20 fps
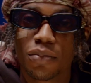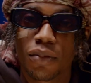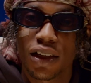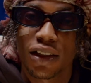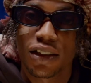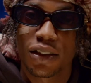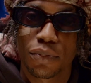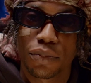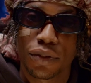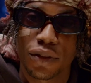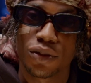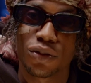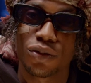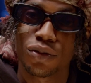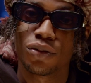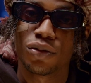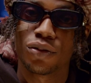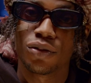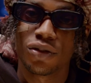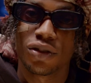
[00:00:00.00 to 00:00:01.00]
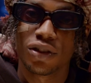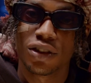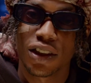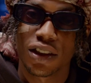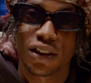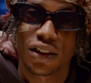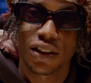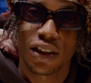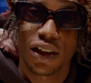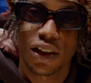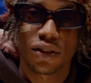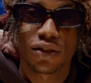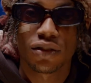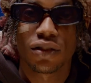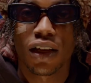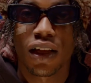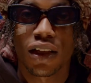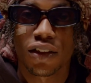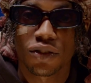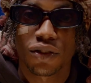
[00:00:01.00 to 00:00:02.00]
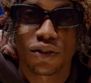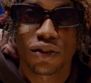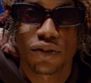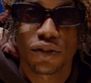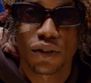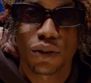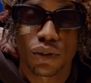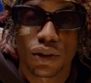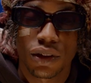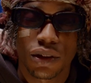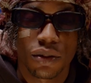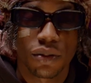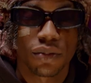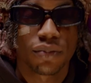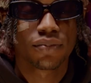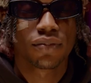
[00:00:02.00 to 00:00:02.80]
my EP too, you should check it out. Last Son of a Widow.